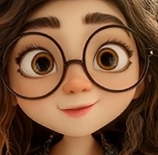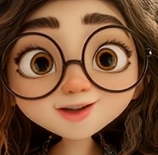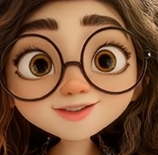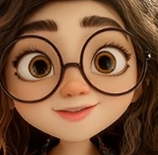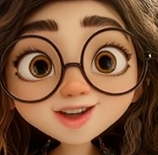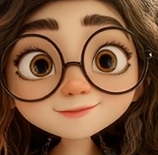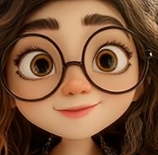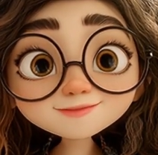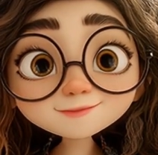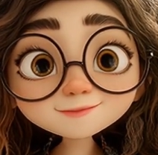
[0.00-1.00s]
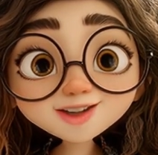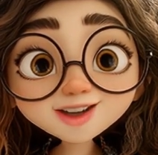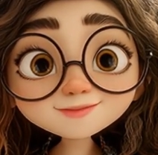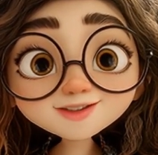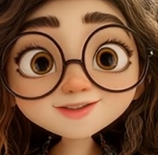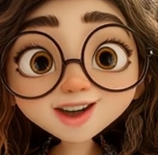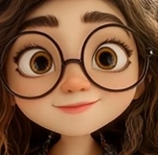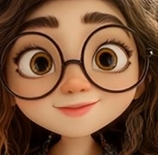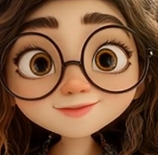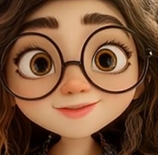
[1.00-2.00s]
we're going to talk about something I think a lot
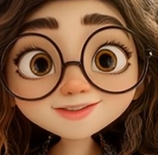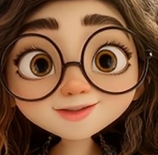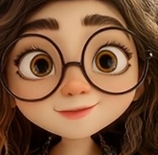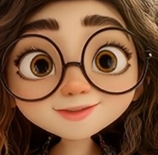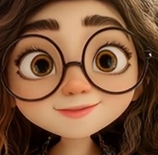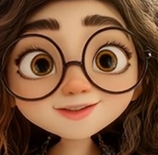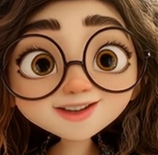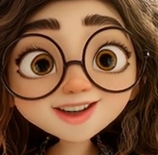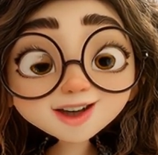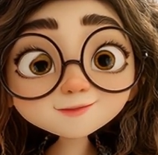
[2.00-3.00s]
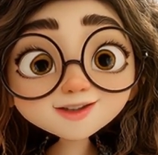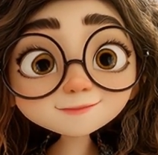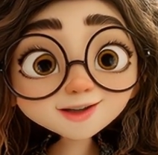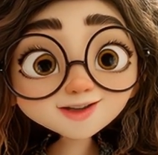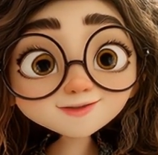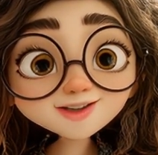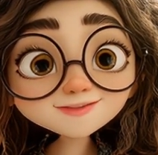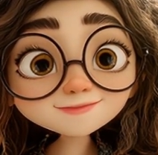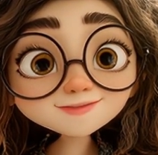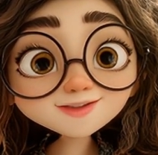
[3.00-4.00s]
of us are dealing with, how to get better
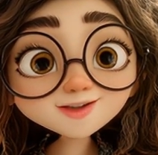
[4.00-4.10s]
and,